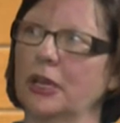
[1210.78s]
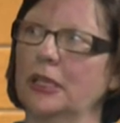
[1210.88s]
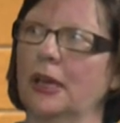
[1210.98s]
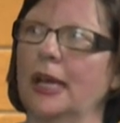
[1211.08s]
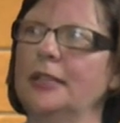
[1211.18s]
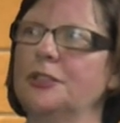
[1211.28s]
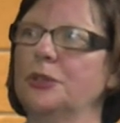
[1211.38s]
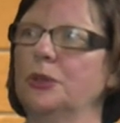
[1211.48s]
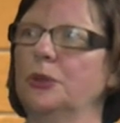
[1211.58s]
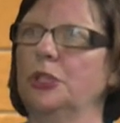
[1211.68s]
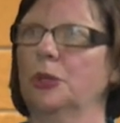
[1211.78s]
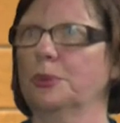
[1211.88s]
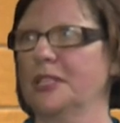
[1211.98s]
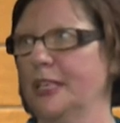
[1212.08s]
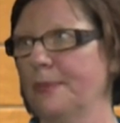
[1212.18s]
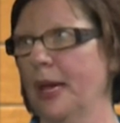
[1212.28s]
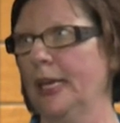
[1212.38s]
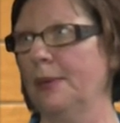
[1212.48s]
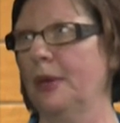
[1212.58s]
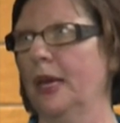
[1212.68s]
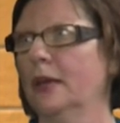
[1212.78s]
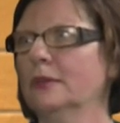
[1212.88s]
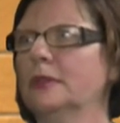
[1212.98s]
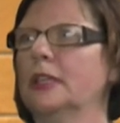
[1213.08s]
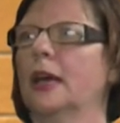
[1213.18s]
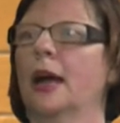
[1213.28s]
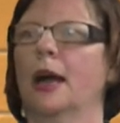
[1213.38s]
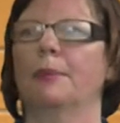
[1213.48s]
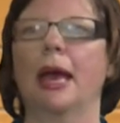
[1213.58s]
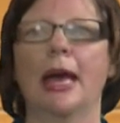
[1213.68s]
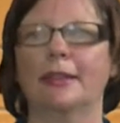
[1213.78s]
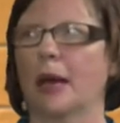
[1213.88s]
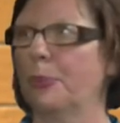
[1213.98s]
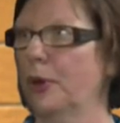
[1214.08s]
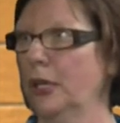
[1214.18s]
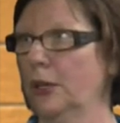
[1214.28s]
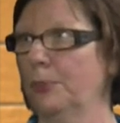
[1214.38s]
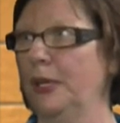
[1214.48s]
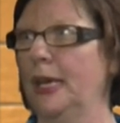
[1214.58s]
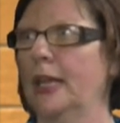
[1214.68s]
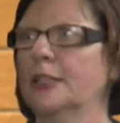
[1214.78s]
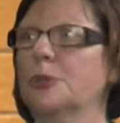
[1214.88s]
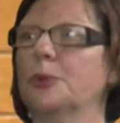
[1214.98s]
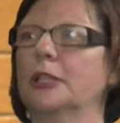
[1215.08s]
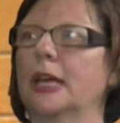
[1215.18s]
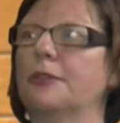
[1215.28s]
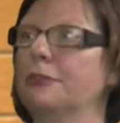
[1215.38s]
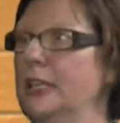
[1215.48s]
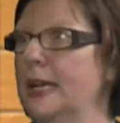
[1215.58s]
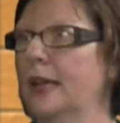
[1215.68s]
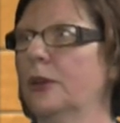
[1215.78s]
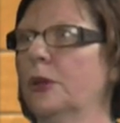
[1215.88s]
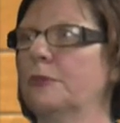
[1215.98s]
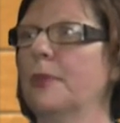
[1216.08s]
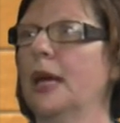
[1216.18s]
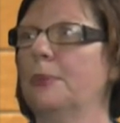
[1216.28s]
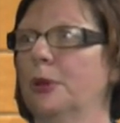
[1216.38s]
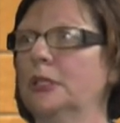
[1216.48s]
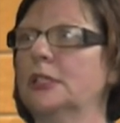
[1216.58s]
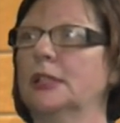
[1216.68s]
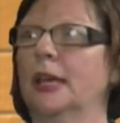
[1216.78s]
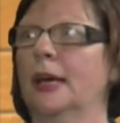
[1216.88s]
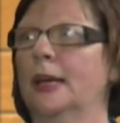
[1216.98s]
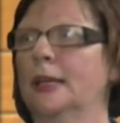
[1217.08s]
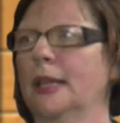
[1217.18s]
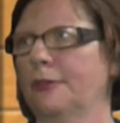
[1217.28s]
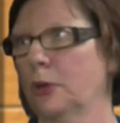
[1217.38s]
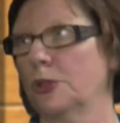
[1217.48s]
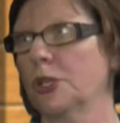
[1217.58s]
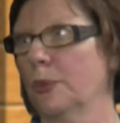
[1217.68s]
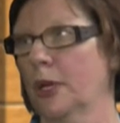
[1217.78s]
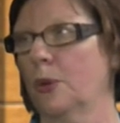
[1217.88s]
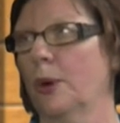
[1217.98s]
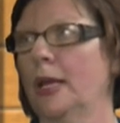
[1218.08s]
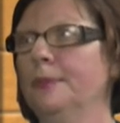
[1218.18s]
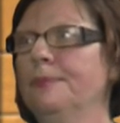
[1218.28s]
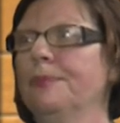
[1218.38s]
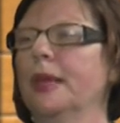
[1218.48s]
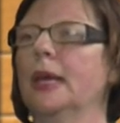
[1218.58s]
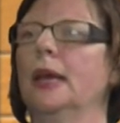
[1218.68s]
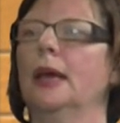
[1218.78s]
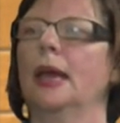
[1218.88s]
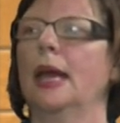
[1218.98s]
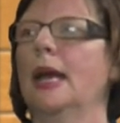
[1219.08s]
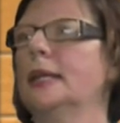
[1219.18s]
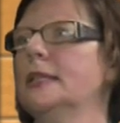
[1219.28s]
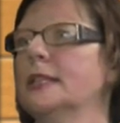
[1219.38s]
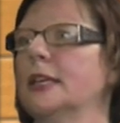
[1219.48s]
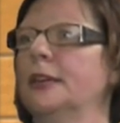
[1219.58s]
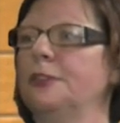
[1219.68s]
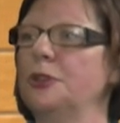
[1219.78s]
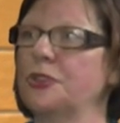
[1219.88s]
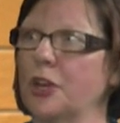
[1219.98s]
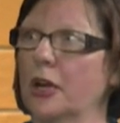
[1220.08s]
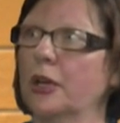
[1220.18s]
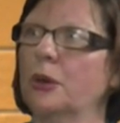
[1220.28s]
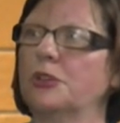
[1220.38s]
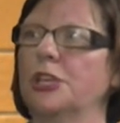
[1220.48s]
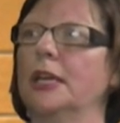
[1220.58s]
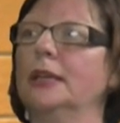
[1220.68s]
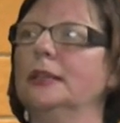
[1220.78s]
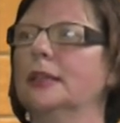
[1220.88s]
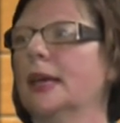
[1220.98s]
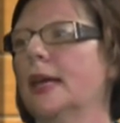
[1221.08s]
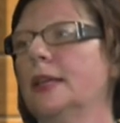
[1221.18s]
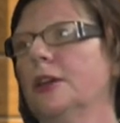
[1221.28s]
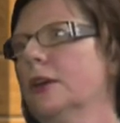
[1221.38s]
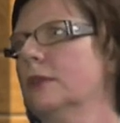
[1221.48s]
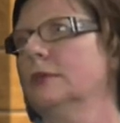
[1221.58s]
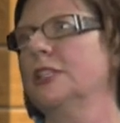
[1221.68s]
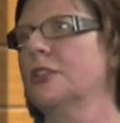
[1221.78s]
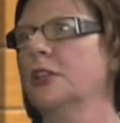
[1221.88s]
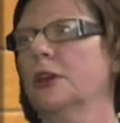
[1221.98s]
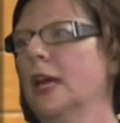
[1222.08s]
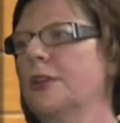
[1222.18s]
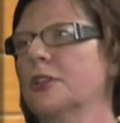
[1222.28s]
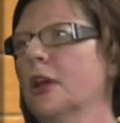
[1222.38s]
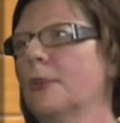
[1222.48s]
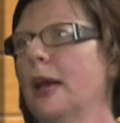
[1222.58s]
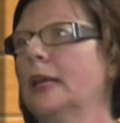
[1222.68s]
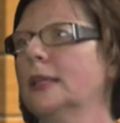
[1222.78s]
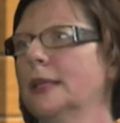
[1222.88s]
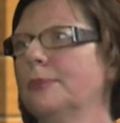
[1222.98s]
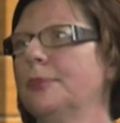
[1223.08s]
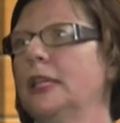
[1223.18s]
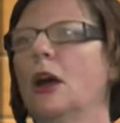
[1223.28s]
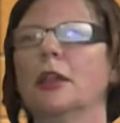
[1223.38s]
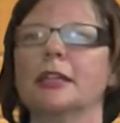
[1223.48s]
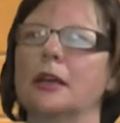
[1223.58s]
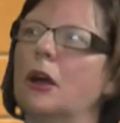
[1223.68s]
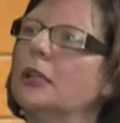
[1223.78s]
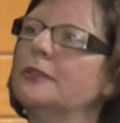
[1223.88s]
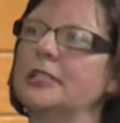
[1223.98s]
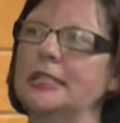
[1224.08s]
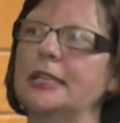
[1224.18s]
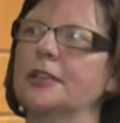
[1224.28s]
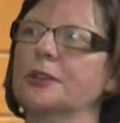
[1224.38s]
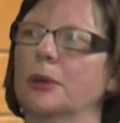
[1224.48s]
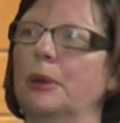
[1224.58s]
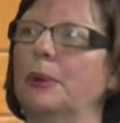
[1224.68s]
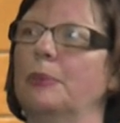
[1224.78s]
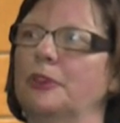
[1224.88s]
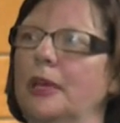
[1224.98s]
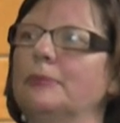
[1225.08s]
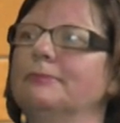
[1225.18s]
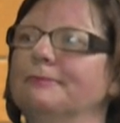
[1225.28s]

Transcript: online you'll receive my email. At that point, you'll be eligible to get a free download of my book, Life Coaching 101. And if you start coaching, then you're entered automatically. But all of the details are on my website.